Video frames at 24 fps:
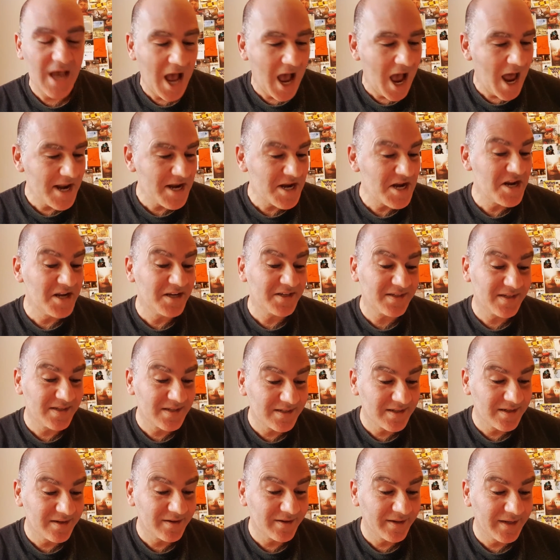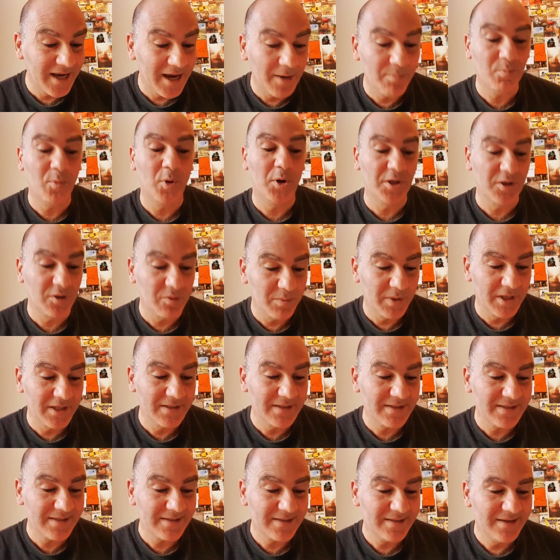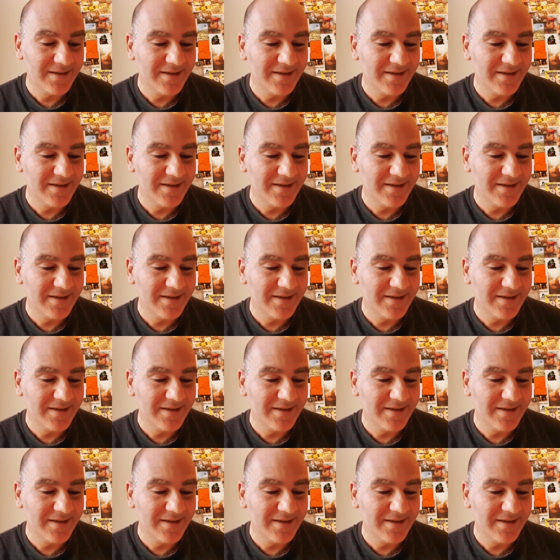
unnecessary appointments.